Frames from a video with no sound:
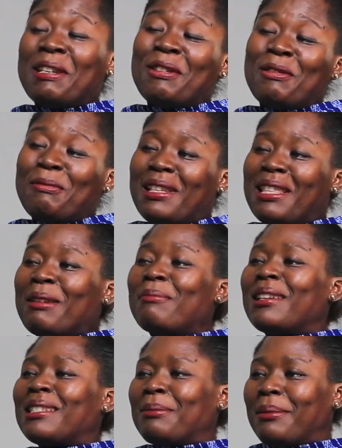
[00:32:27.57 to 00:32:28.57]
he would be the
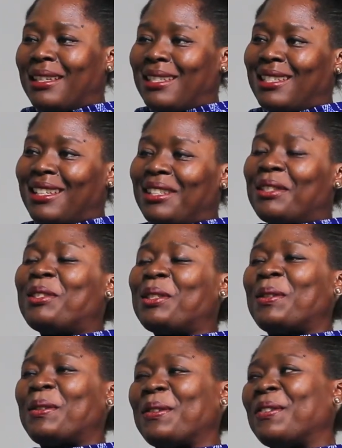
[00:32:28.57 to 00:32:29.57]
best person
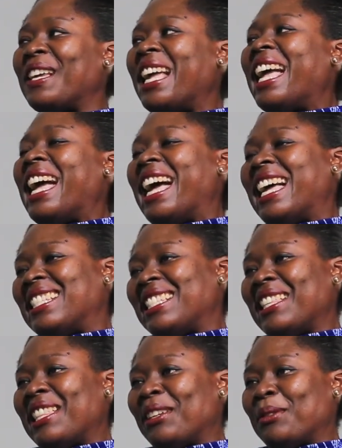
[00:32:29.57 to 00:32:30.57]
to
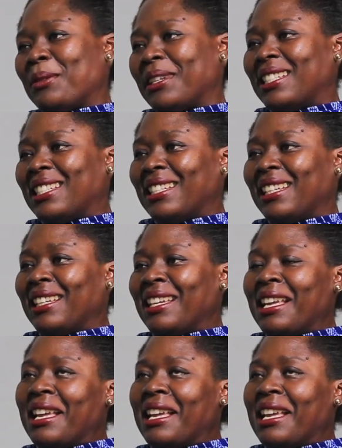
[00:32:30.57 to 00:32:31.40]
answer that question.